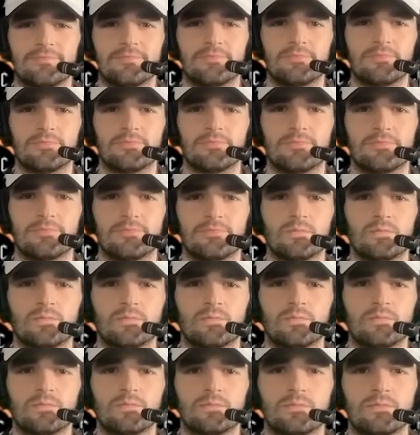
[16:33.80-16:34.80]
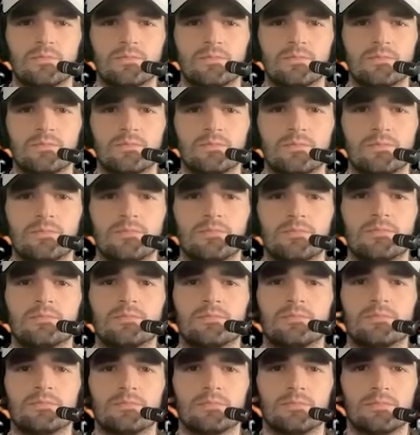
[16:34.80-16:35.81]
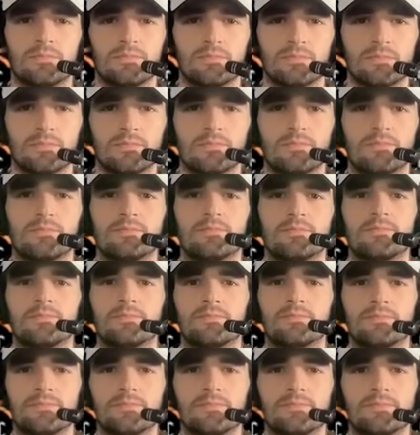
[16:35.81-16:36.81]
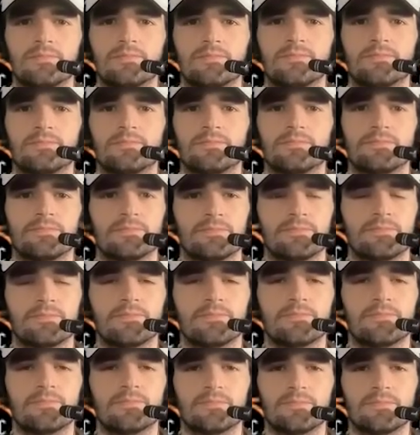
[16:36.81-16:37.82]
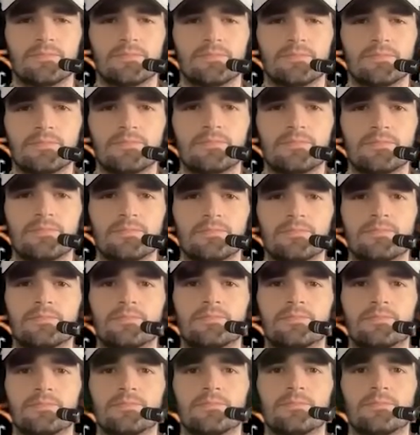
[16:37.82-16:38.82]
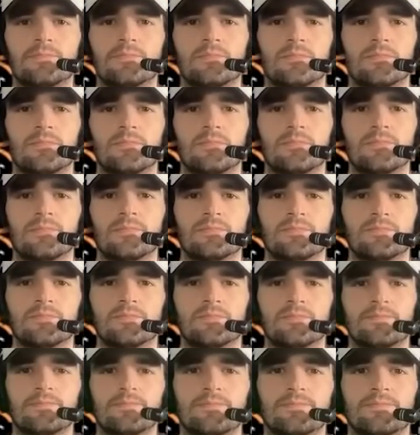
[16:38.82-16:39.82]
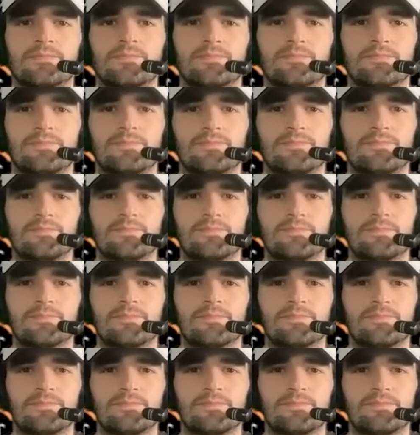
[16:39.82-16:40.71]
No words are spoken by the person on screen.